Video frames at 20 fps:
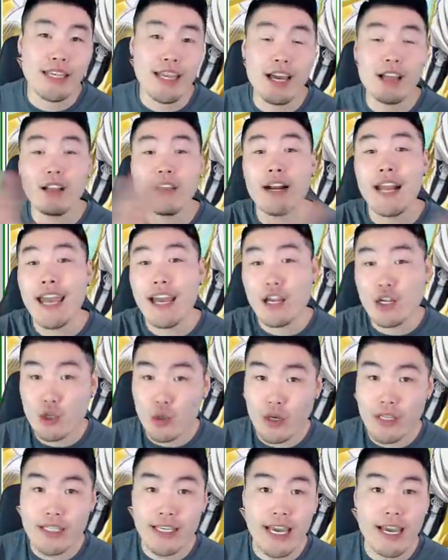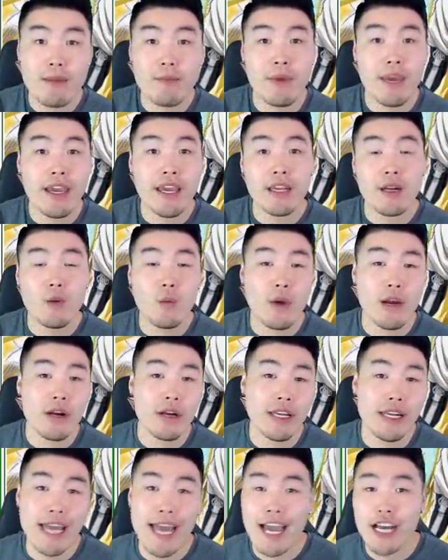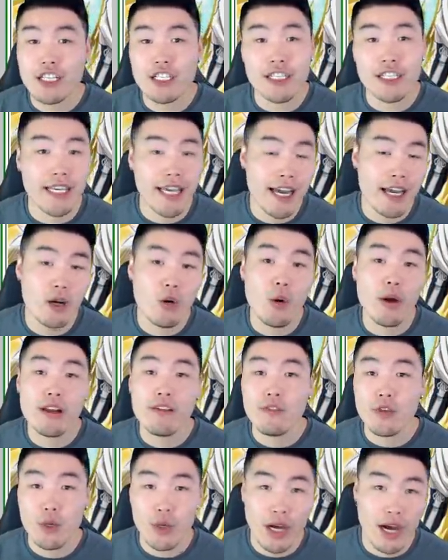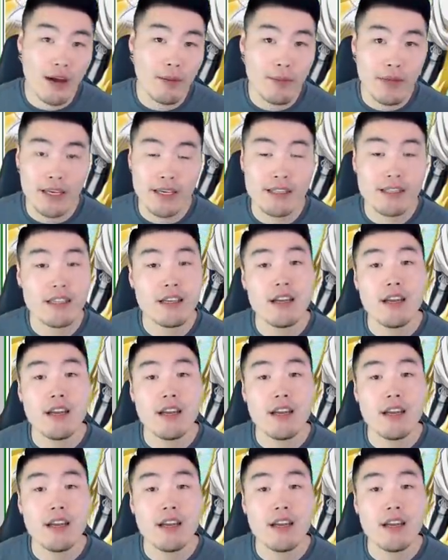LR Androids campaign, where you can actually get quite a few copies